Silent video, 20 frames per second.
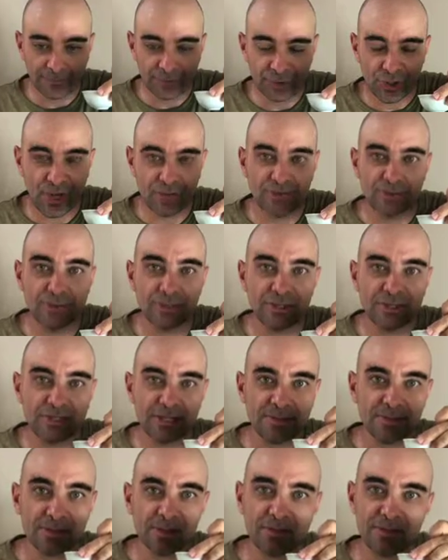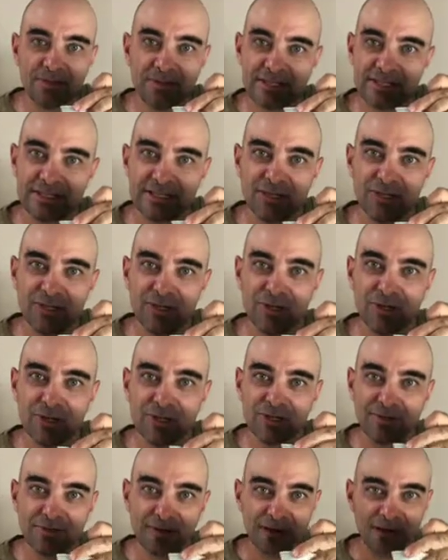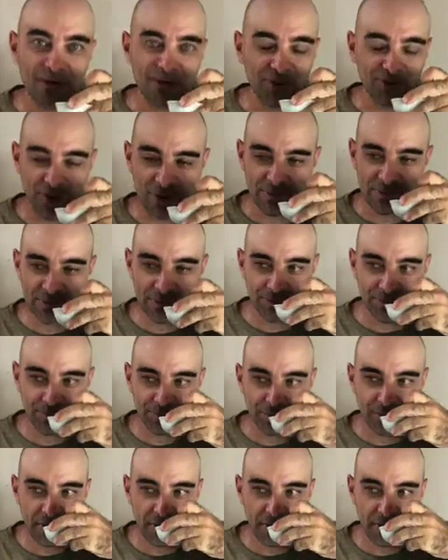So I have to put some sort of distilled version of that on the website.